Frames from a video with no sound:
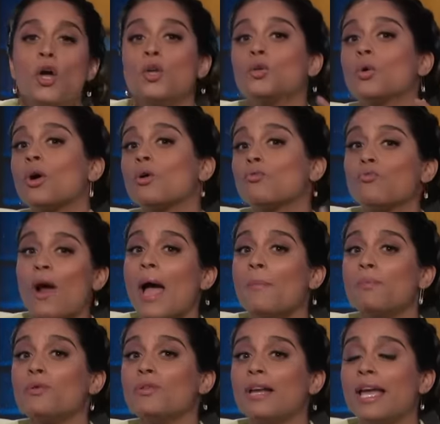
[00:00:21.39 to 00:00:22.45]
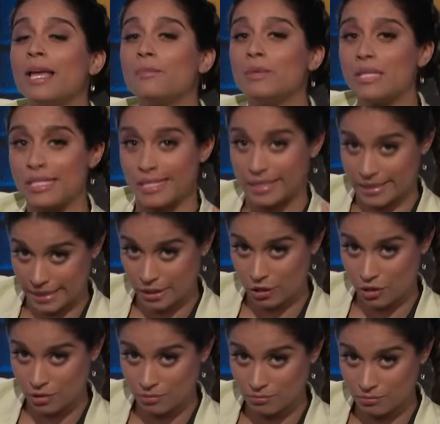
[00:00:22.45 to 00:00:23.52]
your rapper name is
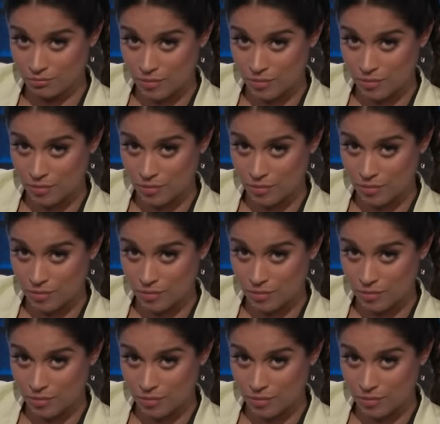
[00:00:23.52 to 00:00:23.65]
Lil,